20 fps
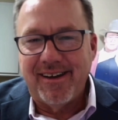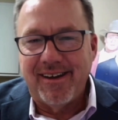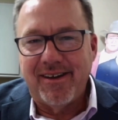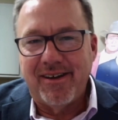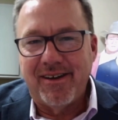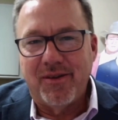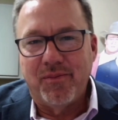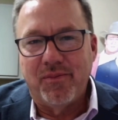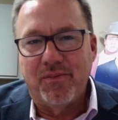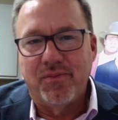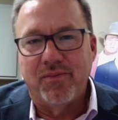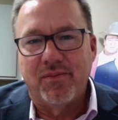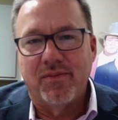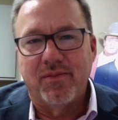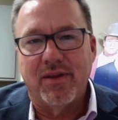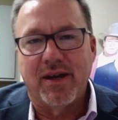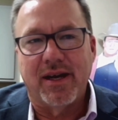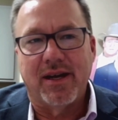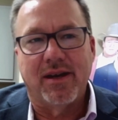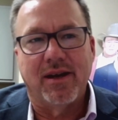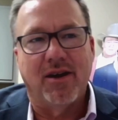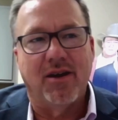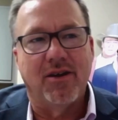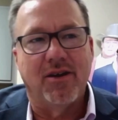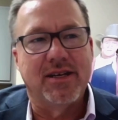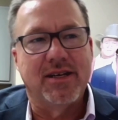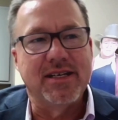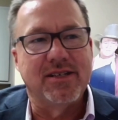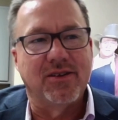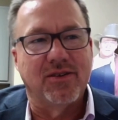Like
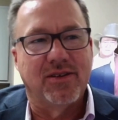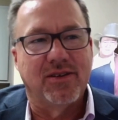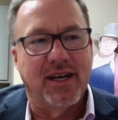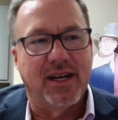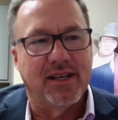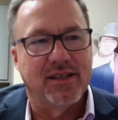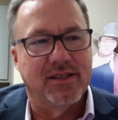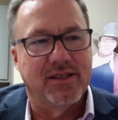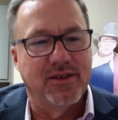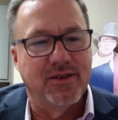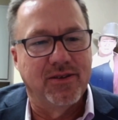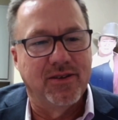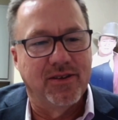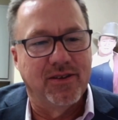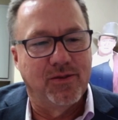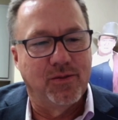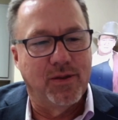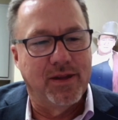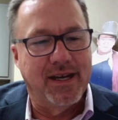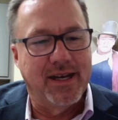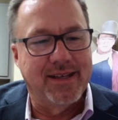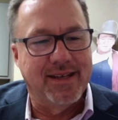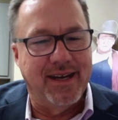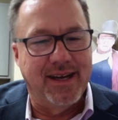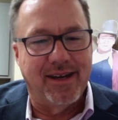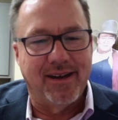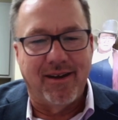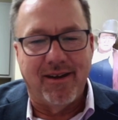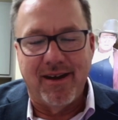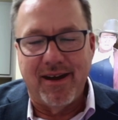our diesel tech students, when they
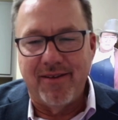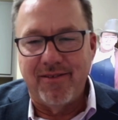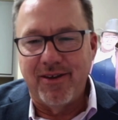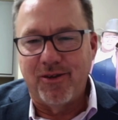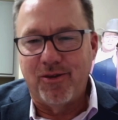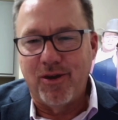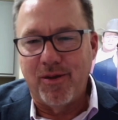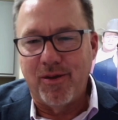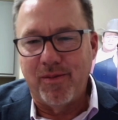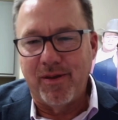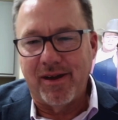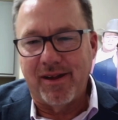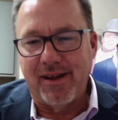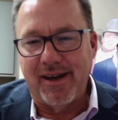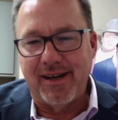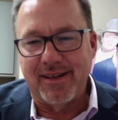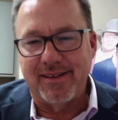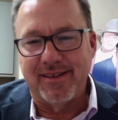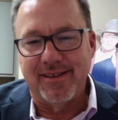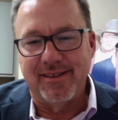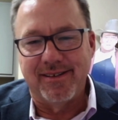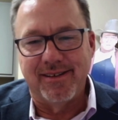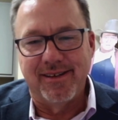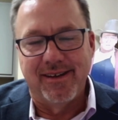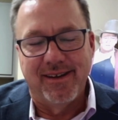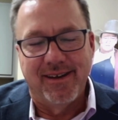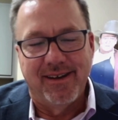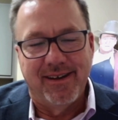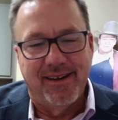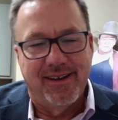take our heavy equipment
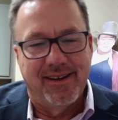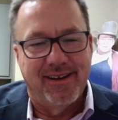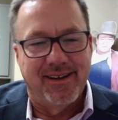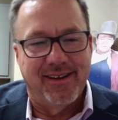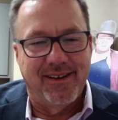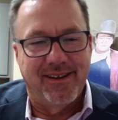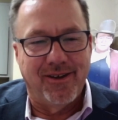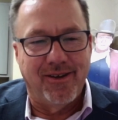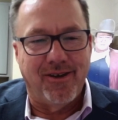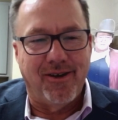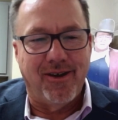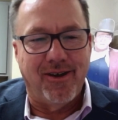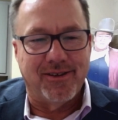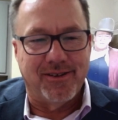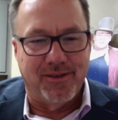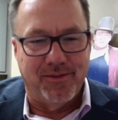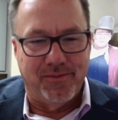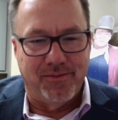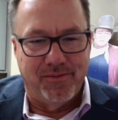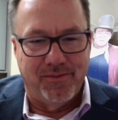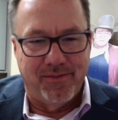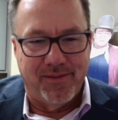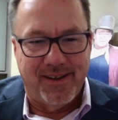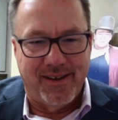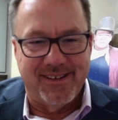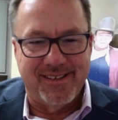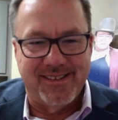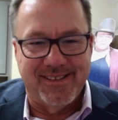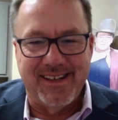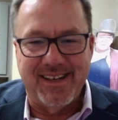classes, they're awesome
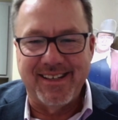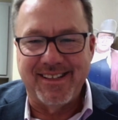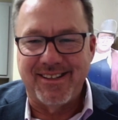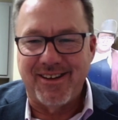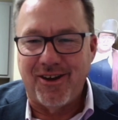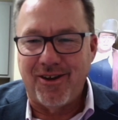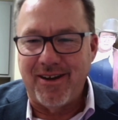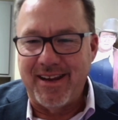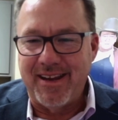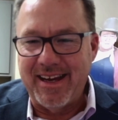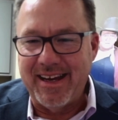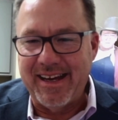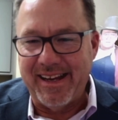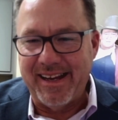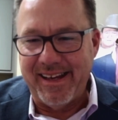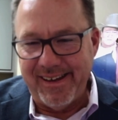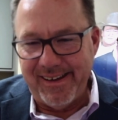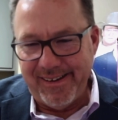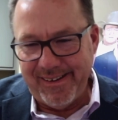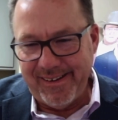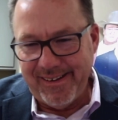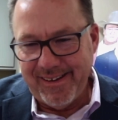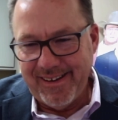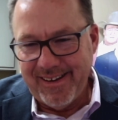because they start digging in